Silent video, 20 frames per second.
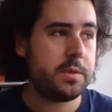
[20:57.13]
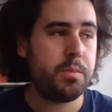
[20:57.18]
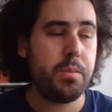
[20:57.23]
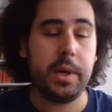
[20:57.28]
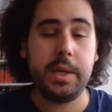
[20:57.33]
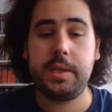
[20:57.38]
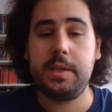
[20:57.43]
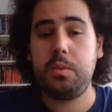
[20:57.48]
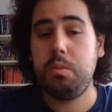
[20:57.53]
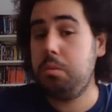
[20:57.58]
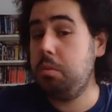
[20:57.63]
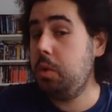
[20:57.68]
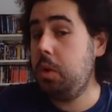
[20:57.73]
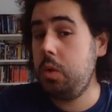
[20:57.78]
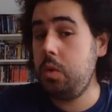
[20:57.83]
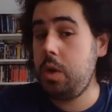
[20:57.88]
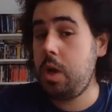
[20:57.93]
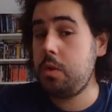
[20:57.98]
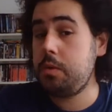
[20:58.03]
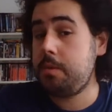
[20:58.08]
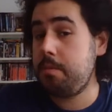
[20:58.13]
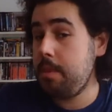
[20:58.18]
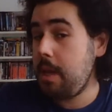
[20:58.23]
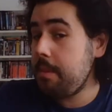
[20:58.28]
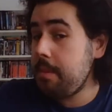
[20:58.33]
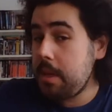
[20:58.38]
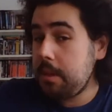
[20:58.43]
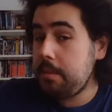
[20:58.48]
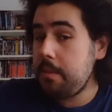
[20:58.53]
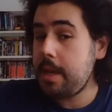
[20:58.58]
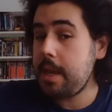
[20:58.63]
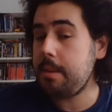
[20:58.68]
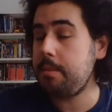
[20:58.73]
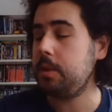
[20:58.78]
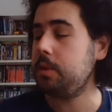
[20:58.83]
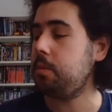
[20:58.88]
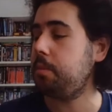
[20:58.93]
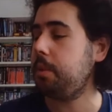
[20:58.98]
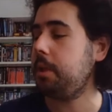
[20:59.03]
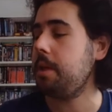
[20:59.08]
but who knows, maybe I'll be
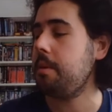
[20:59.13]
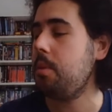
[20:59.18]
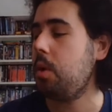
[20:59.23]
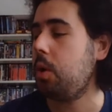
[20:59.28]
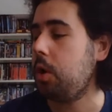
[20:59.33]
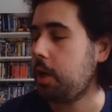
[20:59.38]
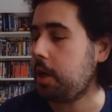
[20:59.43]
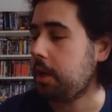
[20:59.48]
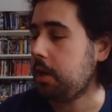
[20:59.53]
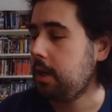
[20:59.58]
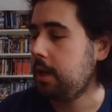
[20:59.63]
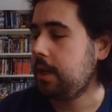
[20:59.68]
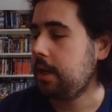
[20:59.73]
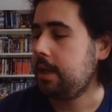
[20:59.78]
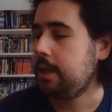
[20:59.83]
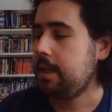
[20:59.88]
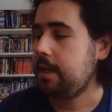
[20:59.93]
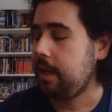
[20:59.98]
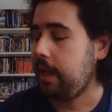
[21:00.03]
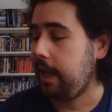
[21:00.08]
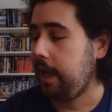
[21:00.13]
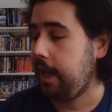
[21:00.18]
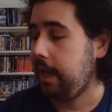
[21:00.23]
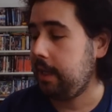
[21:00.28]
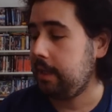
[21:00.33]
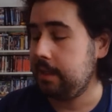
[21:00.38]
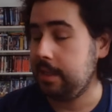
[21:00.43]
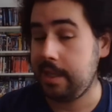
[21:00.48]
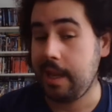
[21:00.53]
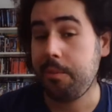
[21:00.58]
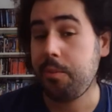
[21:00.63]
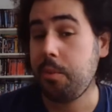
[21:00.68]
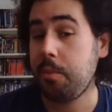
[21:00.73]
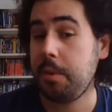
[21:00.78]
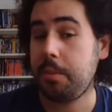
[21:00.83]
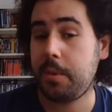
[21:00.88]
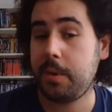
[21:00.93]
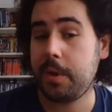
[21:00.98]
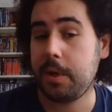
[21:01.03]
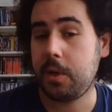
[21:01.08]
able to play more. And that would
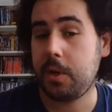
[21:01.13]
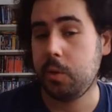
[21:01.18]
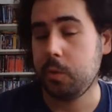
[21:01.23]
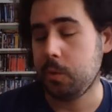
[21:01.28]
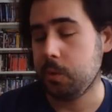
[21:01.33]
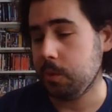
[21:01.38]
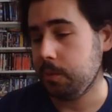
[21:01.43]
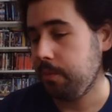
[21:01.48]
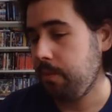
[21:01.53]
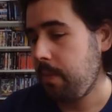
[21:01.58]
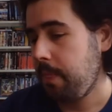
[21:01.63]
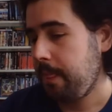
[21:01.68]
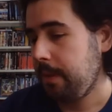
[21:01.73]
be pretty cool.